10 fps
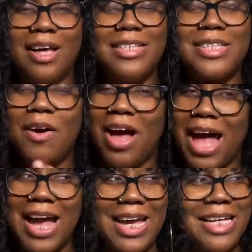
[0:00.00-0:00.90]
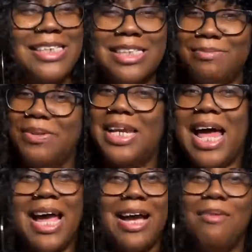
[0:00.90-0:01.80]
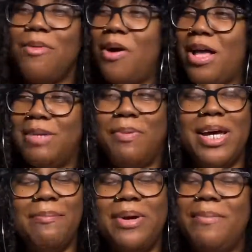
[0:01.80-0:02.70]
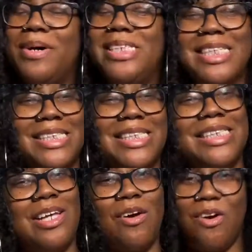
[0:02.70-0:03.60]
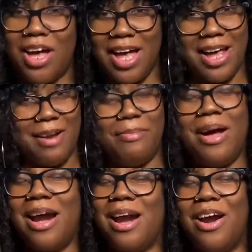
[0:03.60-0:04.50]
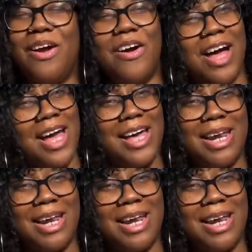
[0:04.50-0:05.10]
I can just be like, come on, put your sister on, put her on.